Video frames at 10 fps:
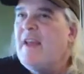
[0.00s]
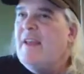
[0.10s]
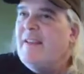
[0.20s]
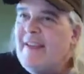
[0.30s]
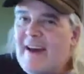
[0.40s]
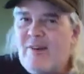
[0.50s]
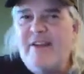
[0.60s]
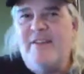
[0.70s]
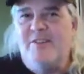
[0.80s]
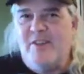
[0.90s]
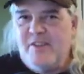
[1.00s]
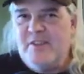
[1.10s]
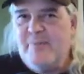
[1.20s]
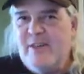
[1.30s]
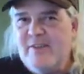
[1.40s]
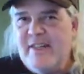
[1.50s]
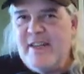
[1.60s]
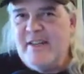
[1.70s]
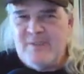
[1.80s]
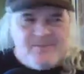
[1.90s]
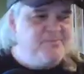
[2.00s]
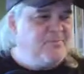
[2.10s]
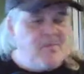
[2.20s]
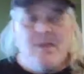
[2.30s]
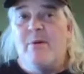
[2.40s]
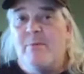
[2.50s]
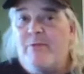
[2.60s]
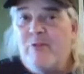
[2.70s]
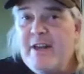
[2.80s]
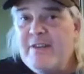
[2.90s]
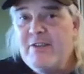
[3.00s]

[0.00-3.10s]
Now I can talk to you about Daz. But before I do